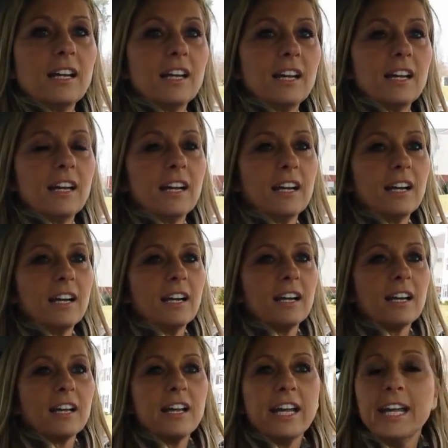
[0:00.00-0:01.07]
But it's like,
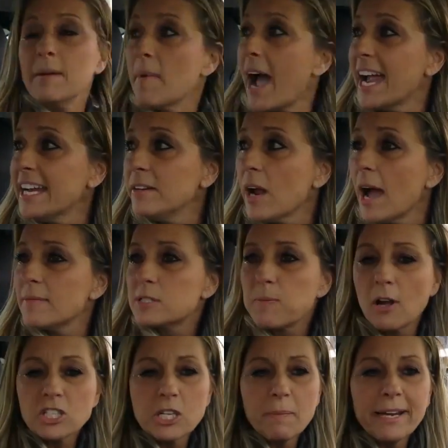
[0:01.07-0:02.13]
hello. Am I, I'm
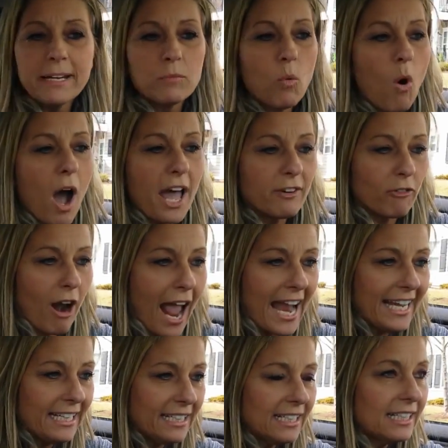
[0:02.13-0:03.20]
supposed to be in one, right?
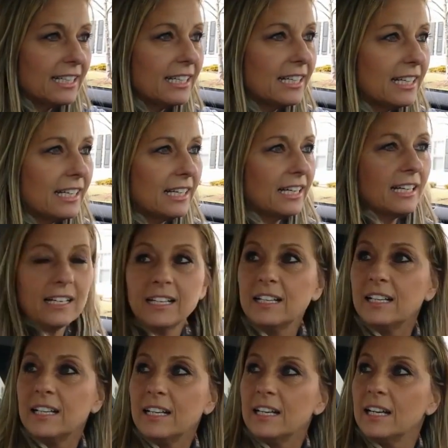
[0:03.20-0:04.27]
Yeah,
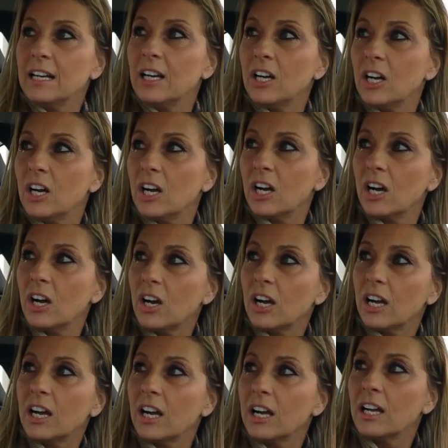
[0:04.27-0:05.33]
does it say
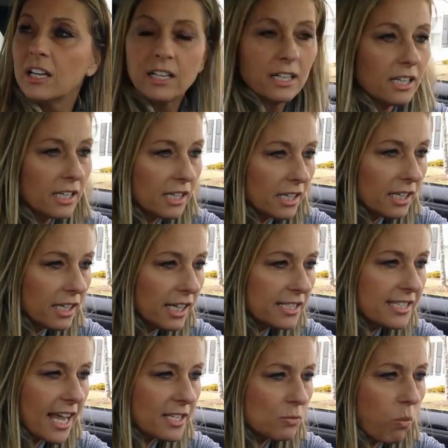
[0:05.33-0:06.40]
1A or A1? It
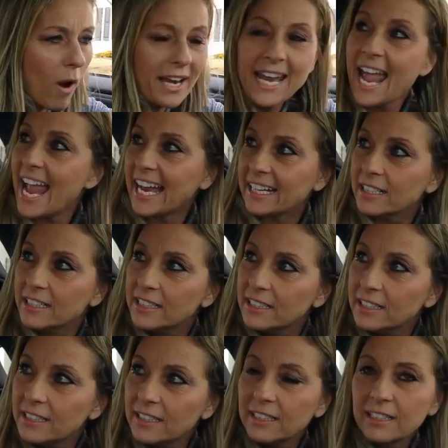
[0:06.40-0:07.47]
says 1A. Yeah,
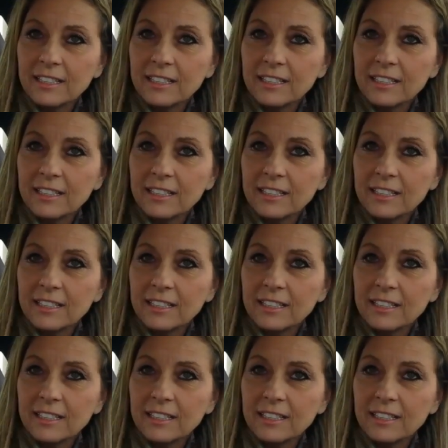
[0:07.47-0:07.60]
yeah.